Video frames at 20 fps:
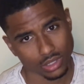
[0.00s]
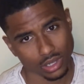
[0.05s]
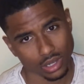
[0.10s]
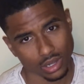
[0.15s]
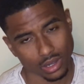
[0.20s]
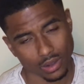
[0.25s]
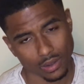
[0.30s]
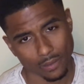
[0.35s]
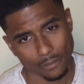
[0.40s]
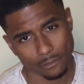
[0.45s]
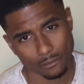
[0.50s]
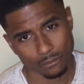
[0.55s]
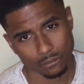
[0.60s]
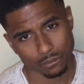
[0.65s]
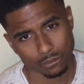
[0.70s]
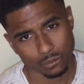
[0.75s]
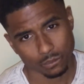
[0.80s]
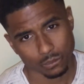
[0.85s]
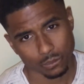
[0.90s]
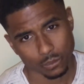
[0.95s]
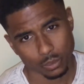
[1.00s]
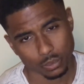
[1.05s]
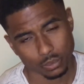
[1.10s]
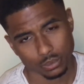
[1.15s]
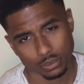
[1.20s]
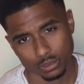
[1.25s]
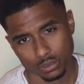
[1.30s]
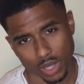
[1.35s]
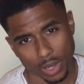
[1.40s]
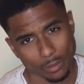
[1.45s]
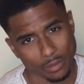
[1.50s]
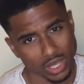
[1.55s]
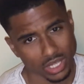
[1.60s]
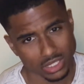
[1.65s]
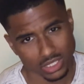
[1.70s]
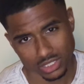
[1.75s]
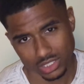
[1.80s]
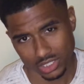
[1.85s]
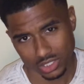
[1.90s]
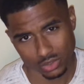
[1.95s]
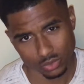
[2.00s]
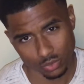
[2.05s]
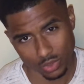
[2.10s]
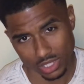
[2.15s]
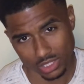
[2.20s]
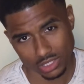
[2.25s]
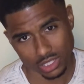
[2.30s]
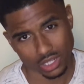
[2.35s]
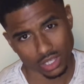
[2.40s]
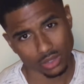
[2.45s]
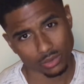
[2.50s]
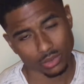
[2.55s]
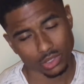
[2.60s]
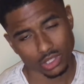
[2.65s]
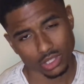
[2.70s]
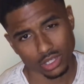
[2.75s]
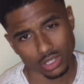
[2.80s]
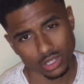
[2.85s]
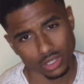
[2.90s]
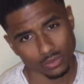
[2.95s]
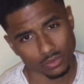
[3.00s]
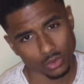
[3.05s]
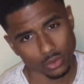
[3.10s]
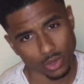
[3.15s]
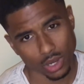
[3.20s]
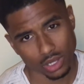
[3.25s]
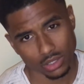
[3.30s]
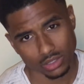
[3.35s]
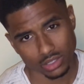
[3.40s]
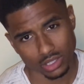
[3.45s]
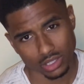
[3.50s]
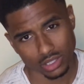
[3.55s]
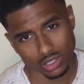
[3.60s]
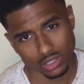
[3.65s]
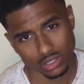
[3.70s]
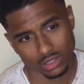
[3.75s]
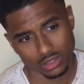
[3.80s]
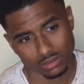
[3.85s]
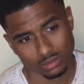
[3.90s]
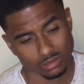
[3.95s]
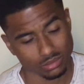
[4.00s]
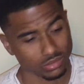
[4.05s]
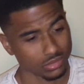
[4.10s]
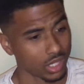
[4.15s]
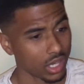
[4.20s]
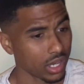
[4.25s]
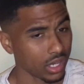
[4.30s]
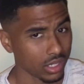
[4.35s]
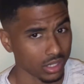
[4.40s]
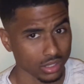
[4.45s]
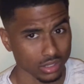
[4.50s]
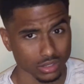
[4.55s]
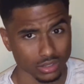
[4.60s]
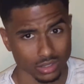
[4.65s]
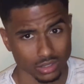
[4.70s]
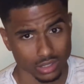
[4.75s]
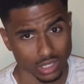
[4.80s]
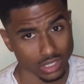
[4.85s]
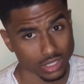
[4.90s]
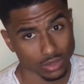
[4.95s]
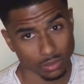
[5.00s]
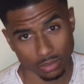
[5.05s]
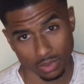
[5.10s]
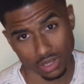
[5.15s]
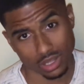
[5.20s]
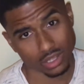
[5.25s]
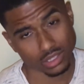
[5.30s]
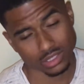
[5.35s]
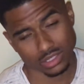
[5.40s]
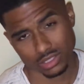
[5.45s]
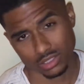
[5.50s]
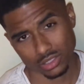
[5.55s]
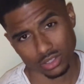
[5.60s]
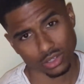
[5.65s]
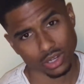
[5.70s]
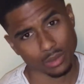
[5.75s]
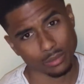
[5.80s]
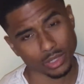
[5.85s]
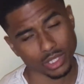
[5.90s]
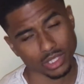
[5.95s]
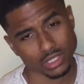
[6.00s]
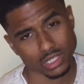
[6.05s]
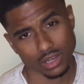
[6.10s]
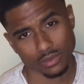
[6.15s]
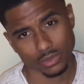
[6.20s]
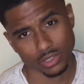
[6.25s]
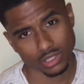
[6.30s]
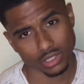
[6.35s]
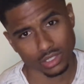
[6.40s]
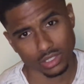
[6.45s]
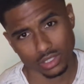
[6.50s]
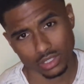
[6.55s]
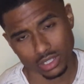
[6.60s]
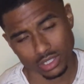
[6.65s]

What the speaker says: um, my messages resonate with any of you out there, then hey, that's a plus. You know, that means everything.